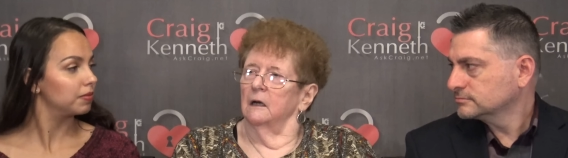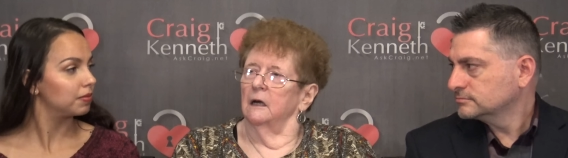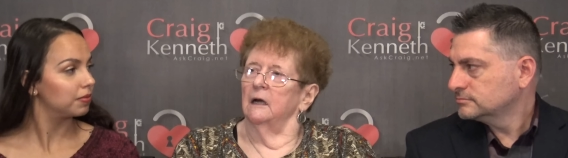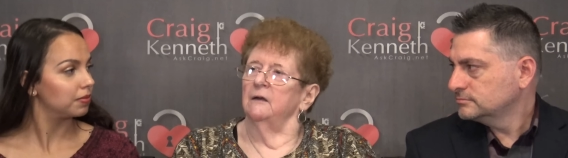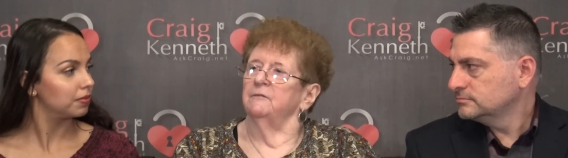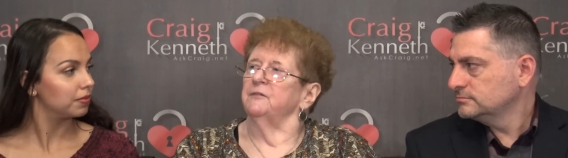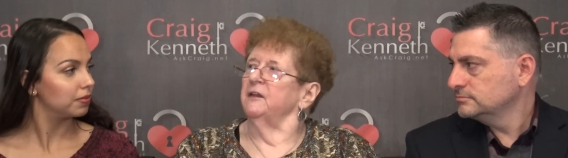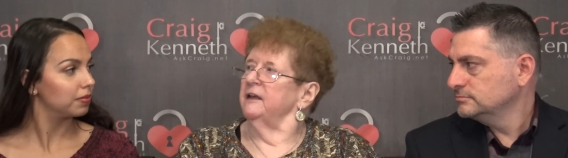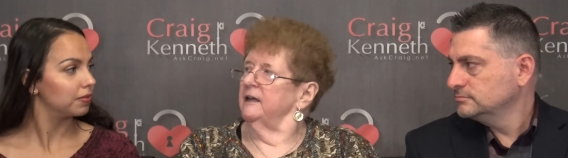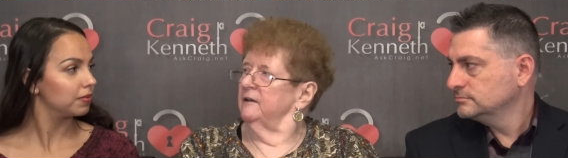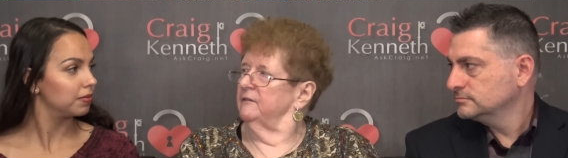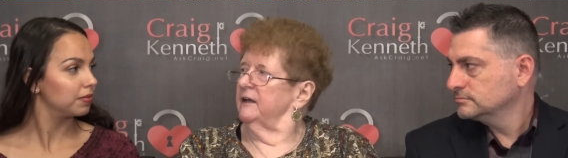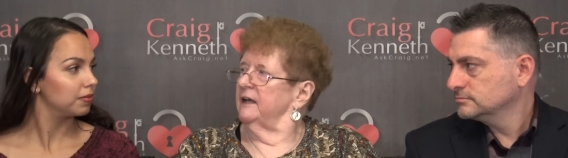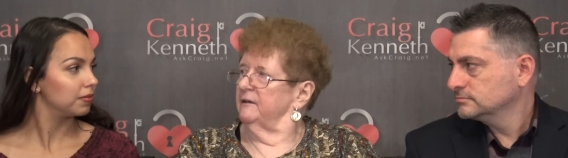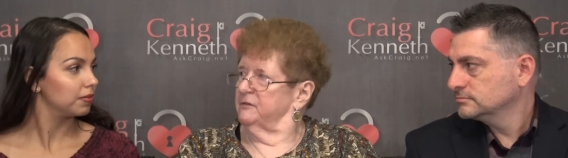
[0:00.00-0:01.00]
Speaker 1: if they have a
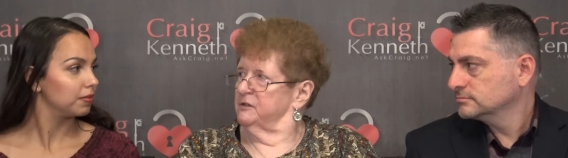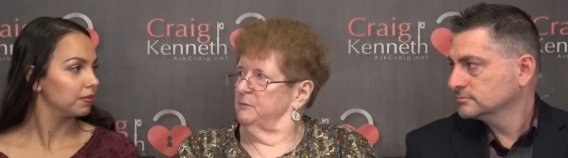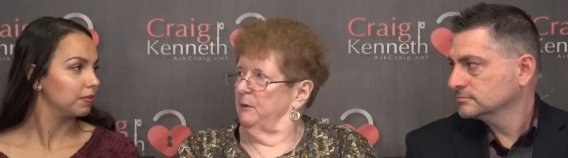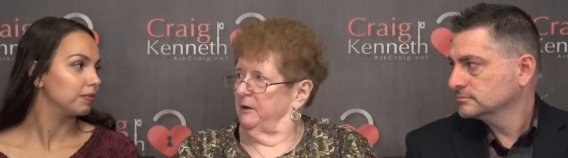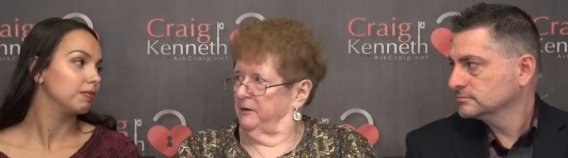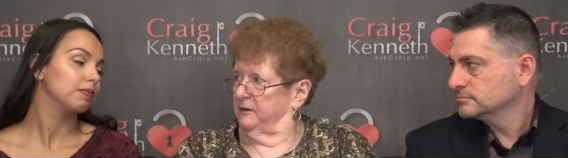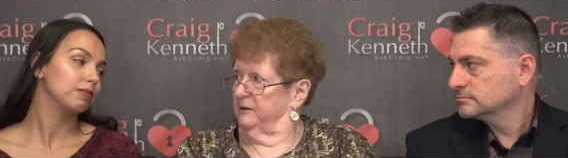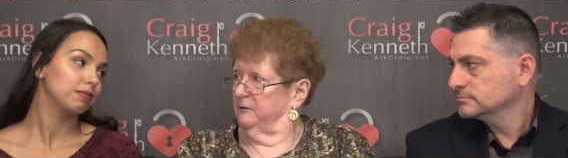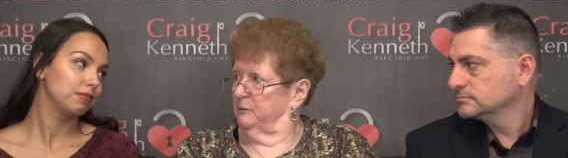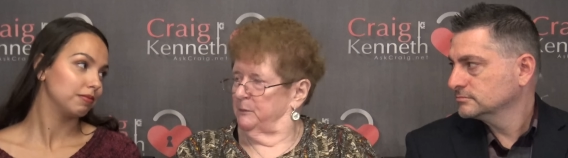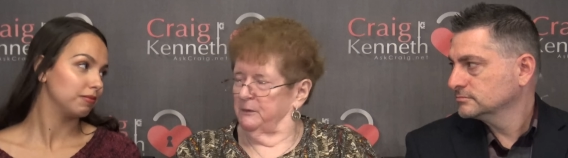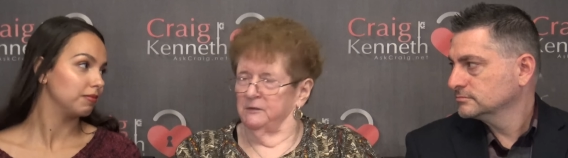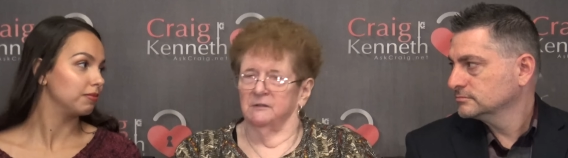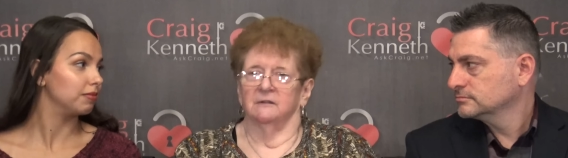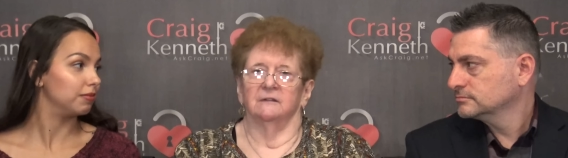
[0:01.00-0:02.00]
half smart
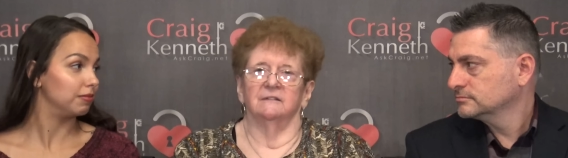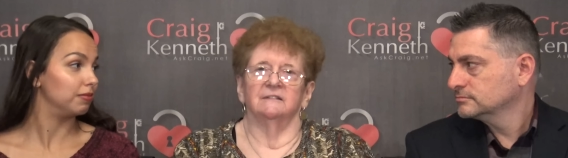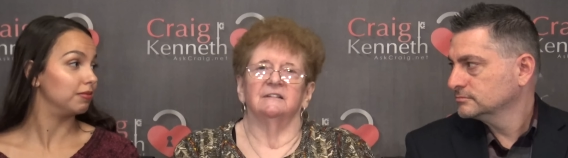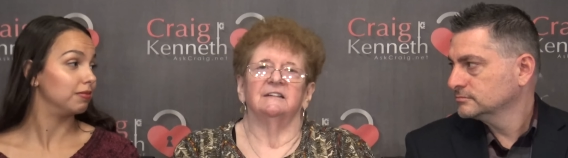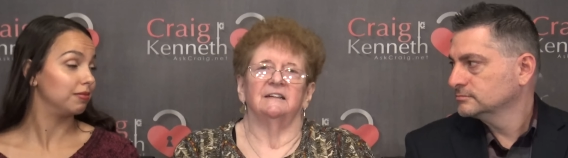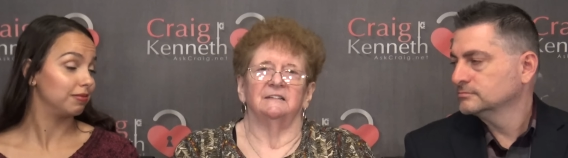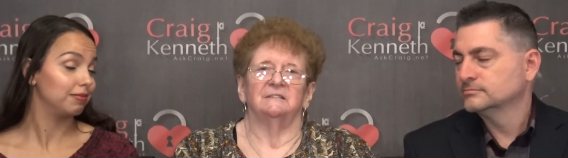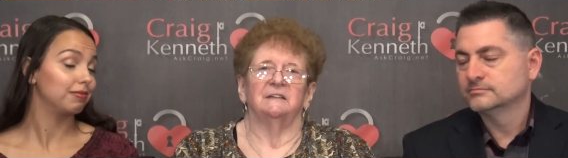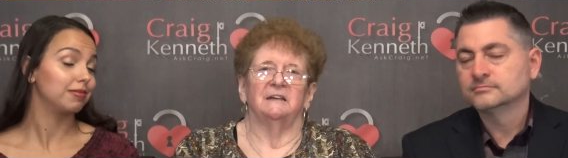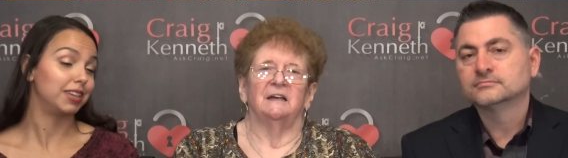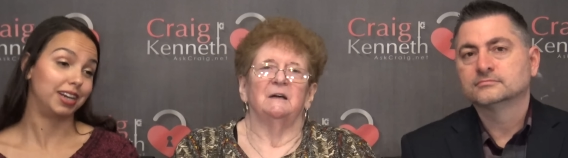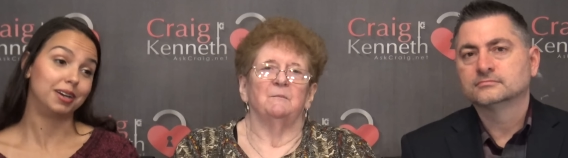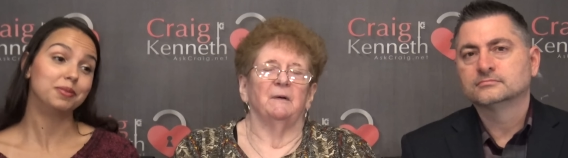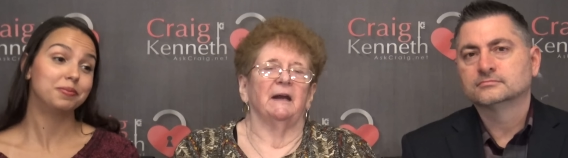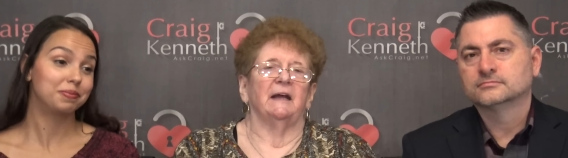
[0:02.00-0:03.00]
therapist. Mm. Yeah.
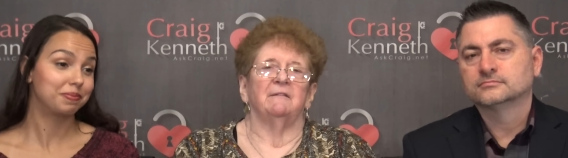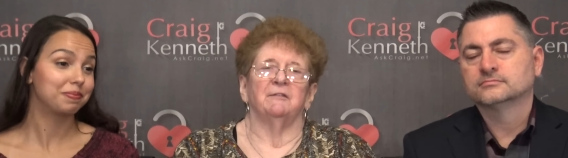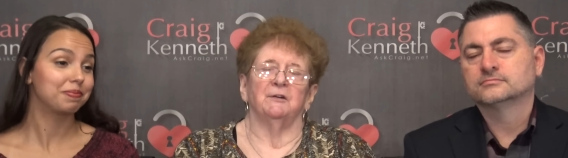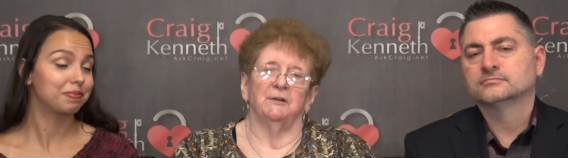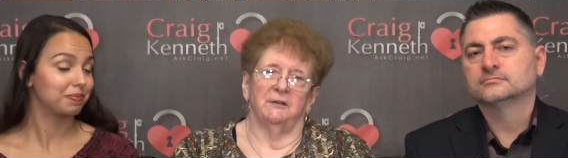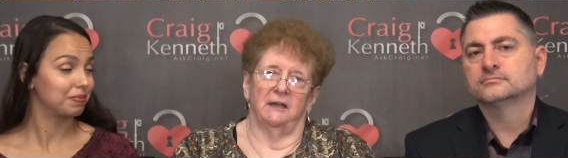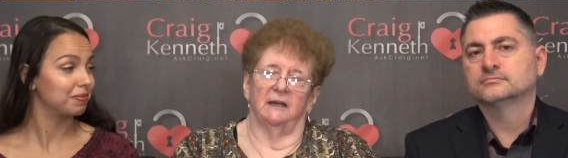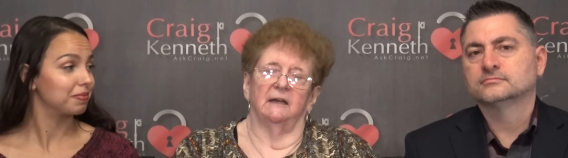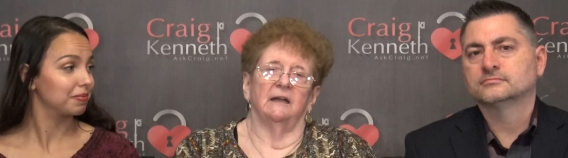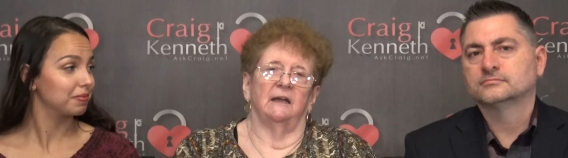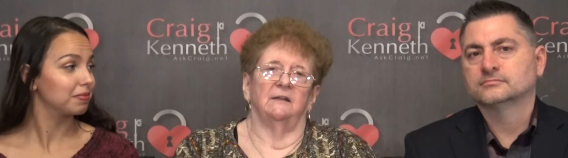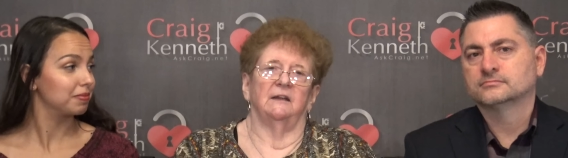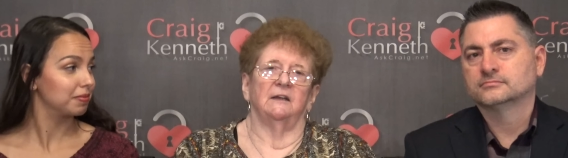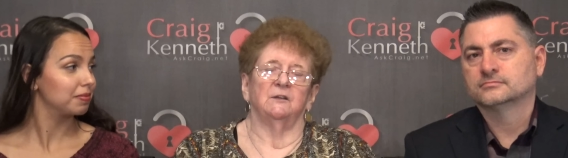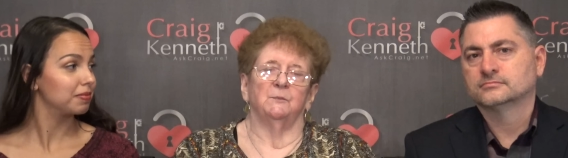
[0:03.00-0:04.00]
Yeah. But I've heard that, and
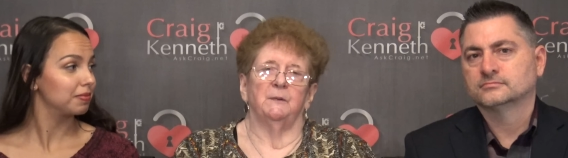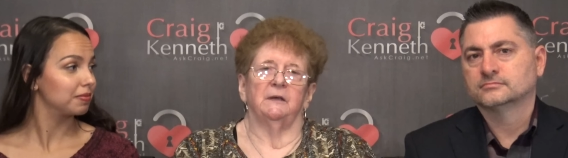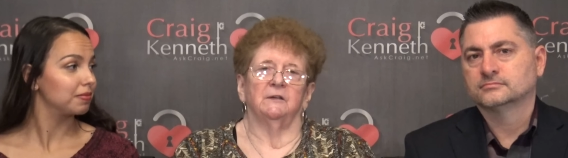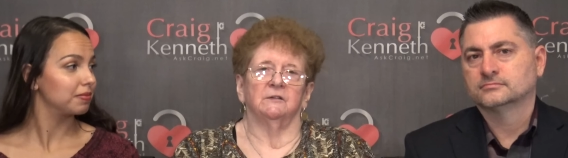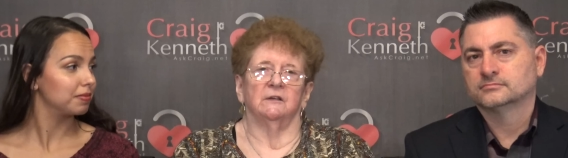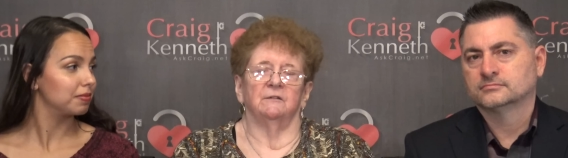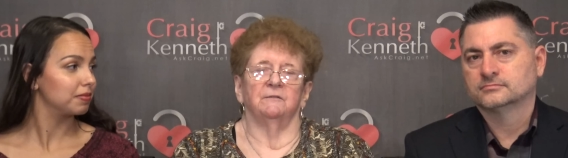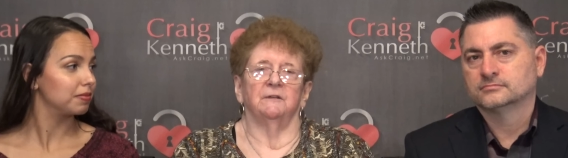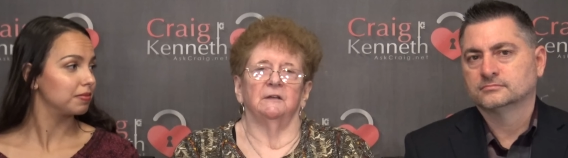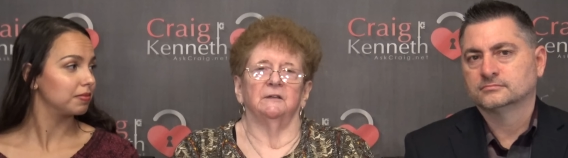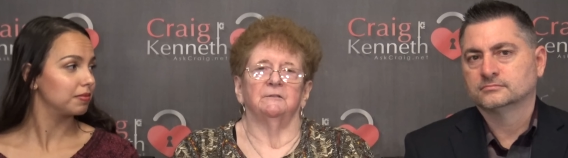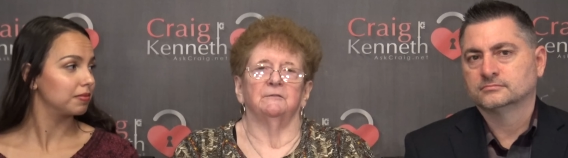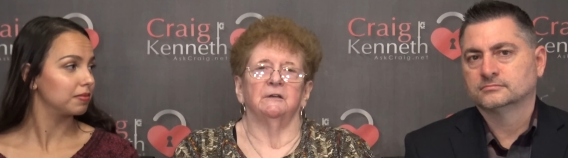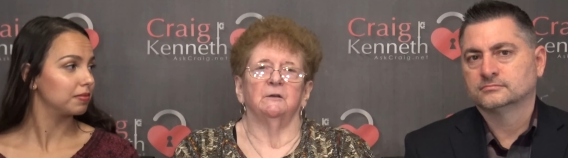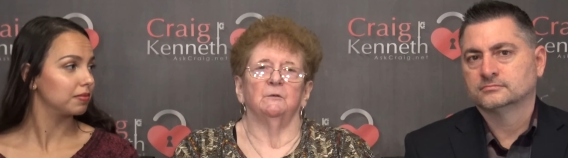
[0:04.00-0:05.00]
that's being said fairly
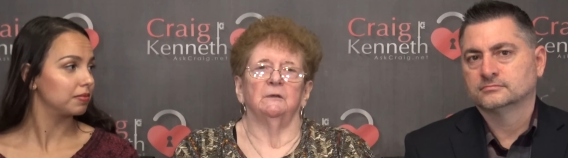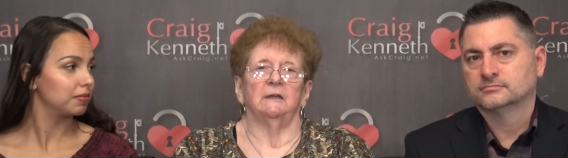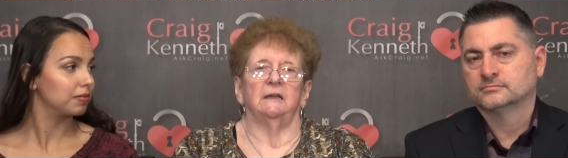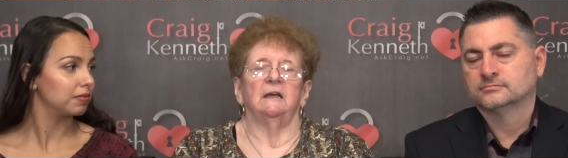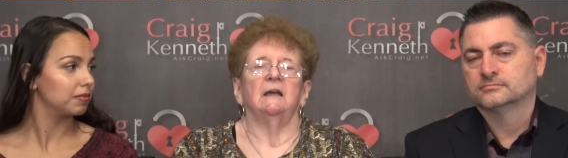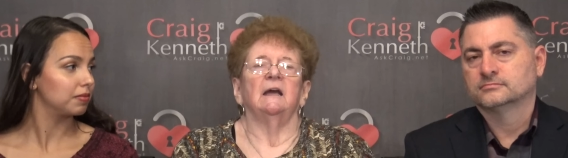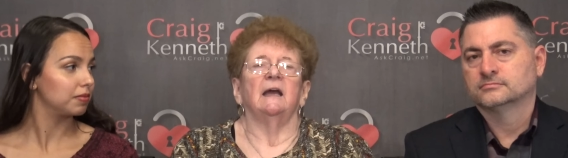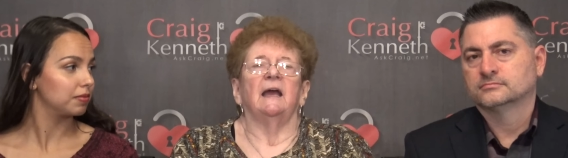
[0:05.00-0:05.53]
frequently.